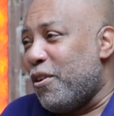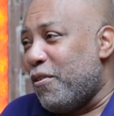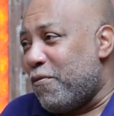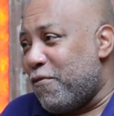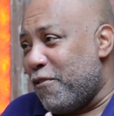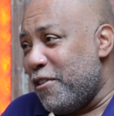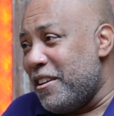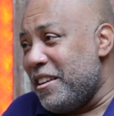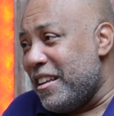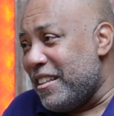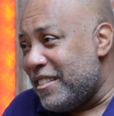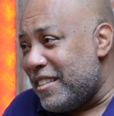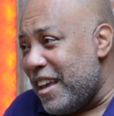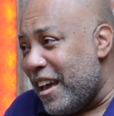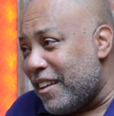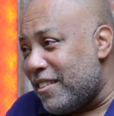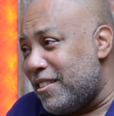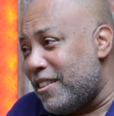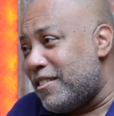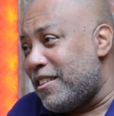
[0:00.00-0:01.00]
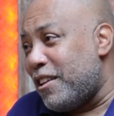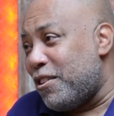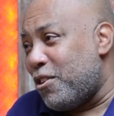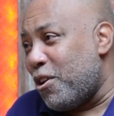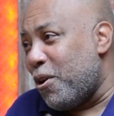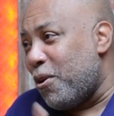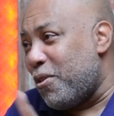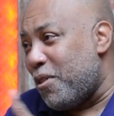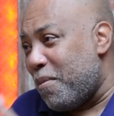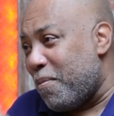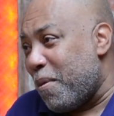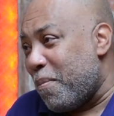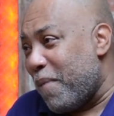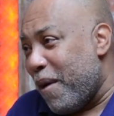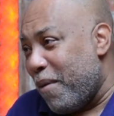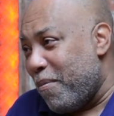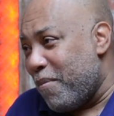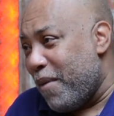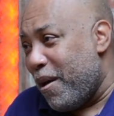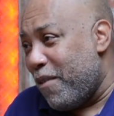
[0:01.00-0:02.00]
So a friend in Texas had told
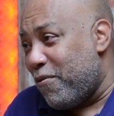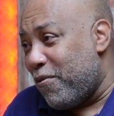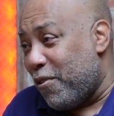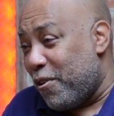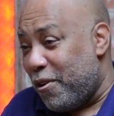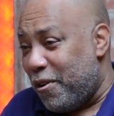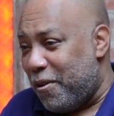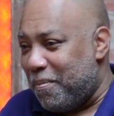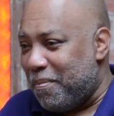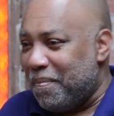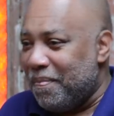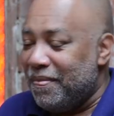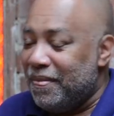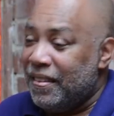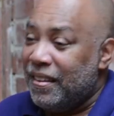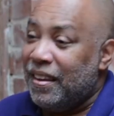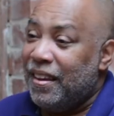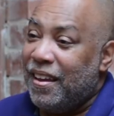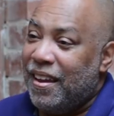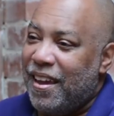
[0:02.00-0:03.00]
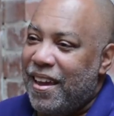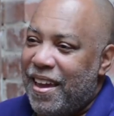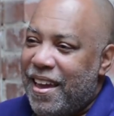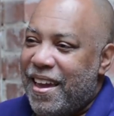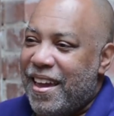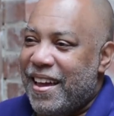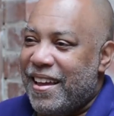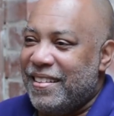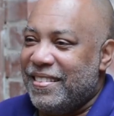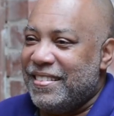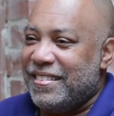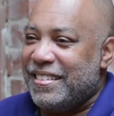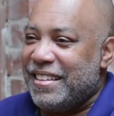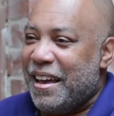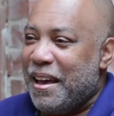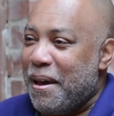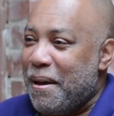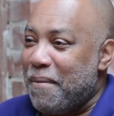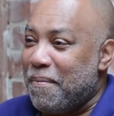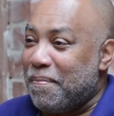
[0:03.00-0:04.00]
them about my firm,
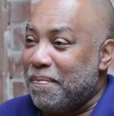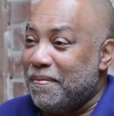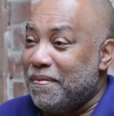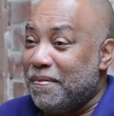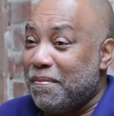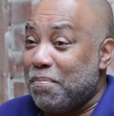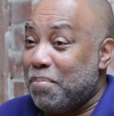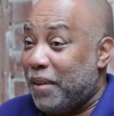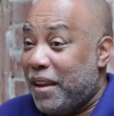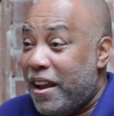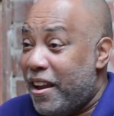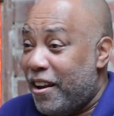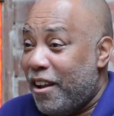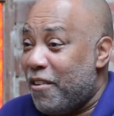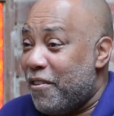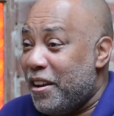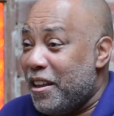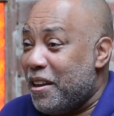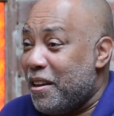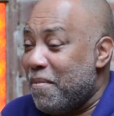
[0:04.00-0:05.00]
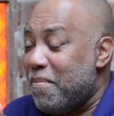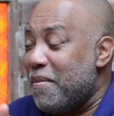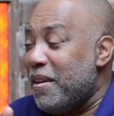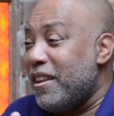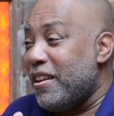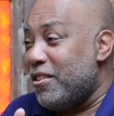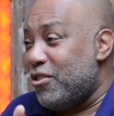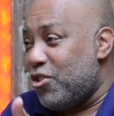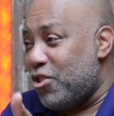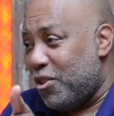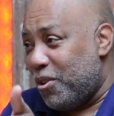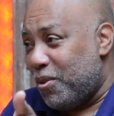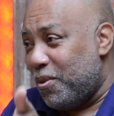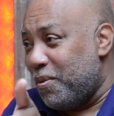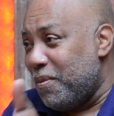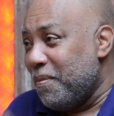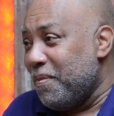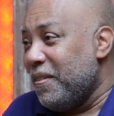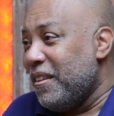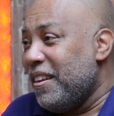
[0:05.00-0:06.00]
and but I had already committed
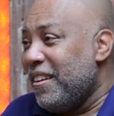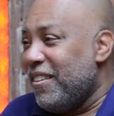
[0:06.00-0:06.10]
to